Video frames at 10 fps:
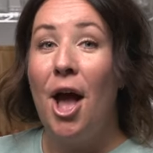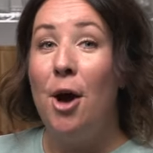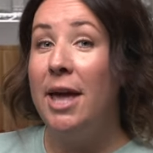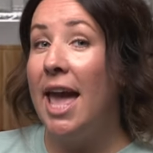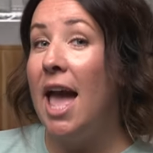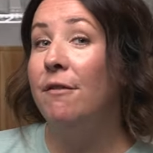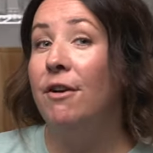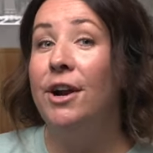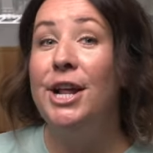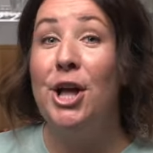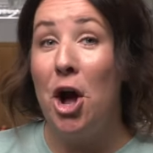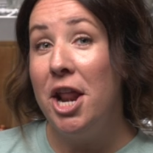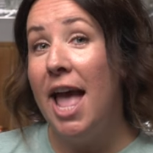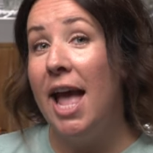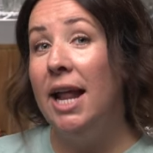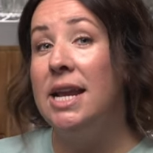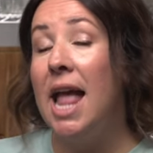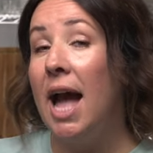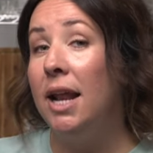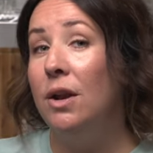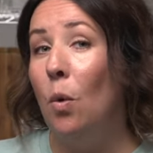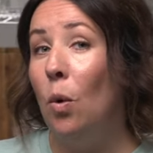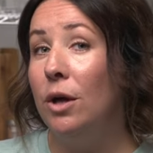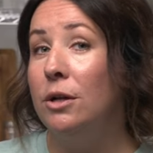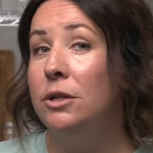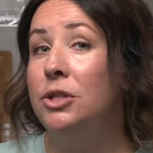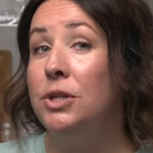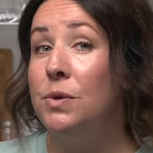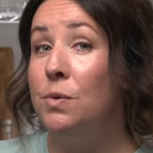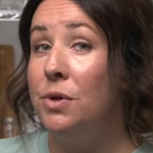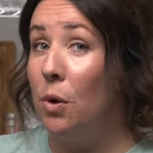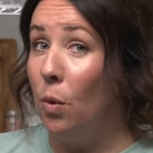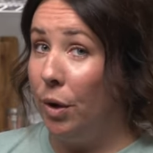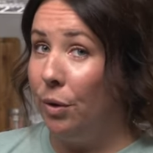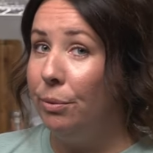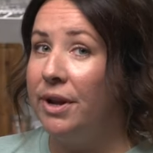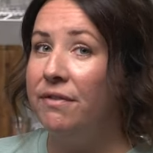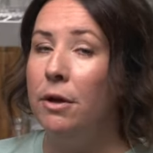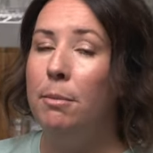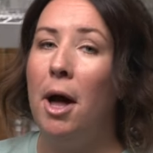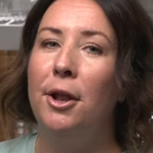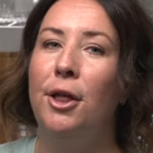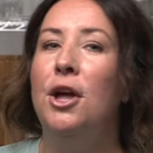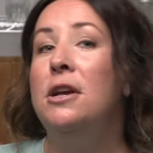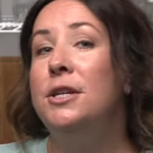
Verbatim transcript: Okay, I've already gone ahead and added oil to the oil refill bottle